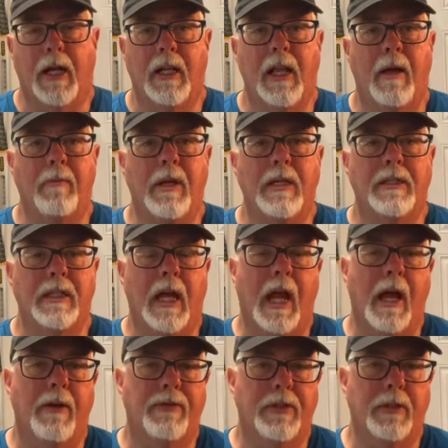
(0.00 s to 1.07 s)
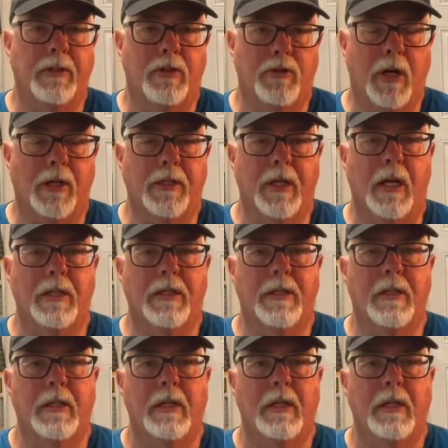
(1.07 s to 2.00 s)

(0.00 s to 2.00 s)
and that means they have to drug test